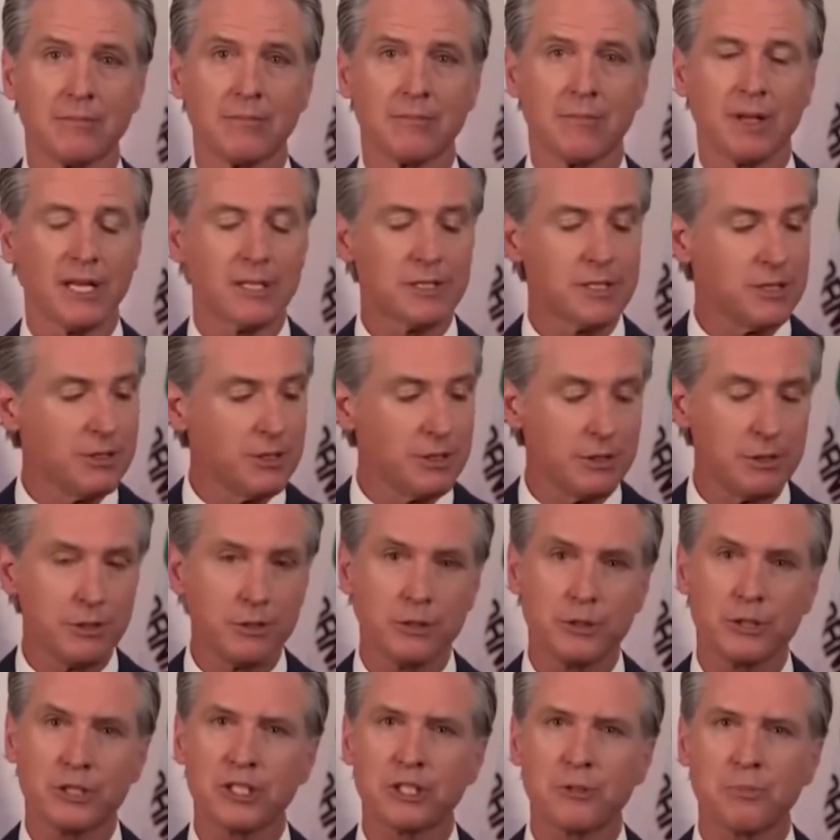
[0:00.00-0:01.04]
As the
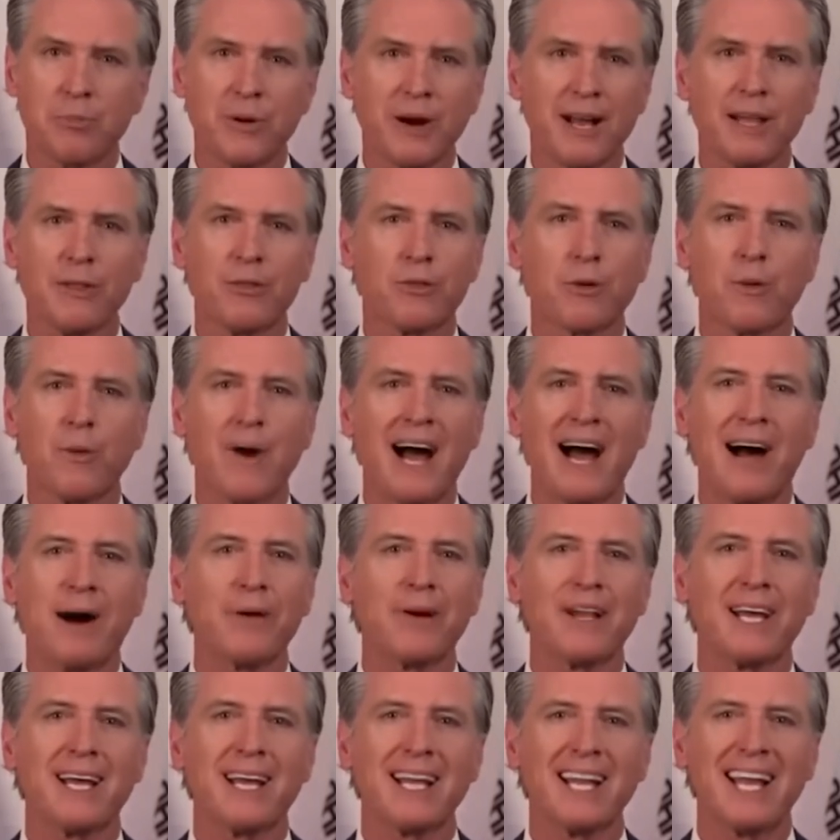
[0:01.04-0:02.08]
news spread
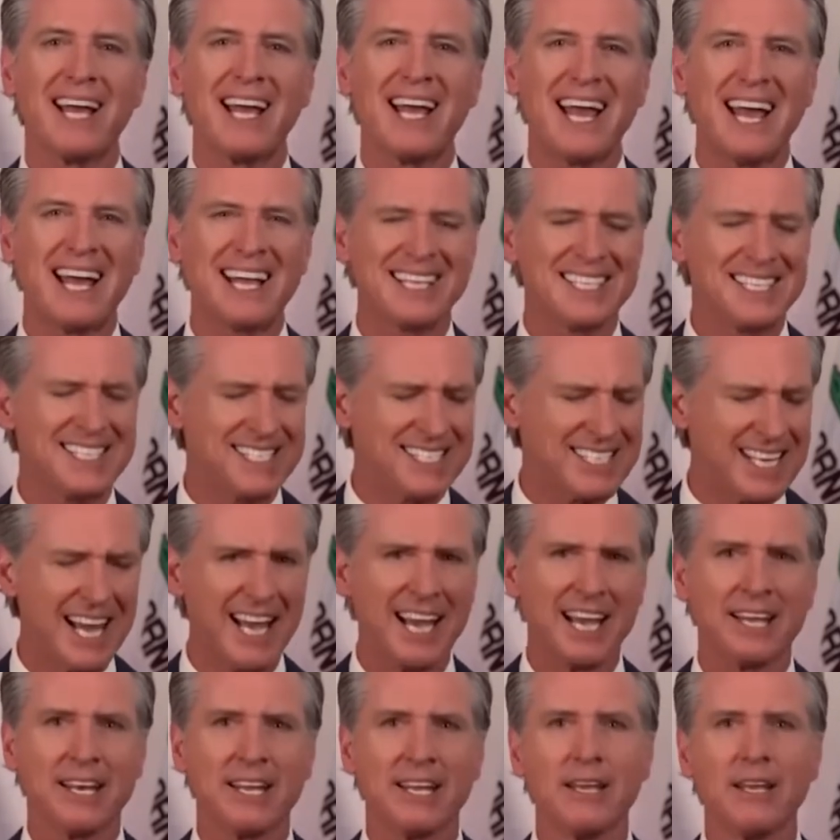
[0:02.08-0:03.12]
throughout LA,
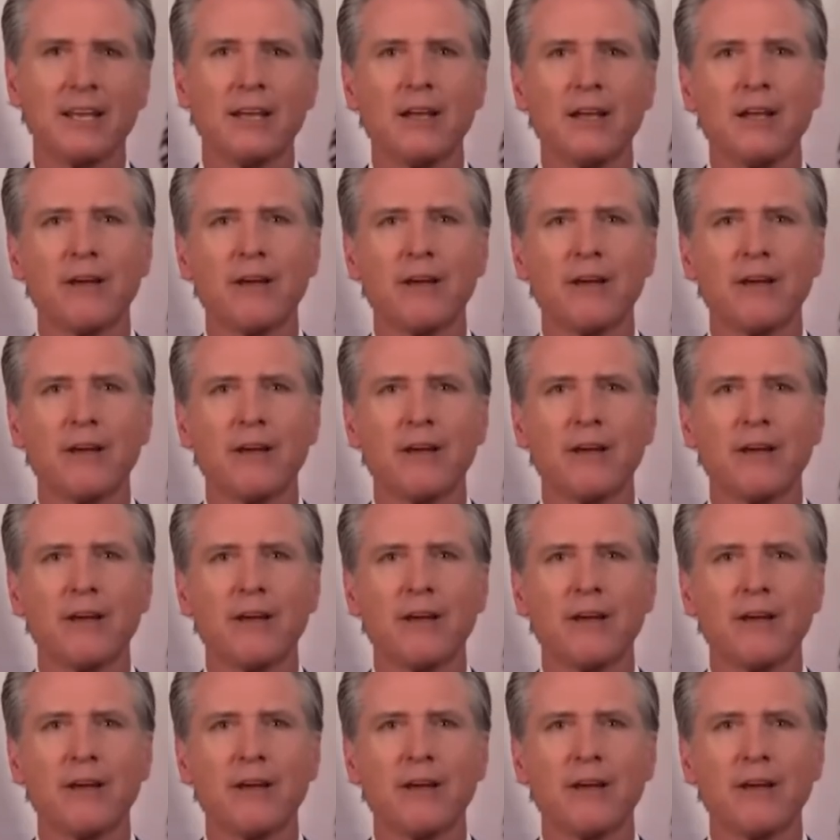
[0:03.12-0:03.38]
anxiety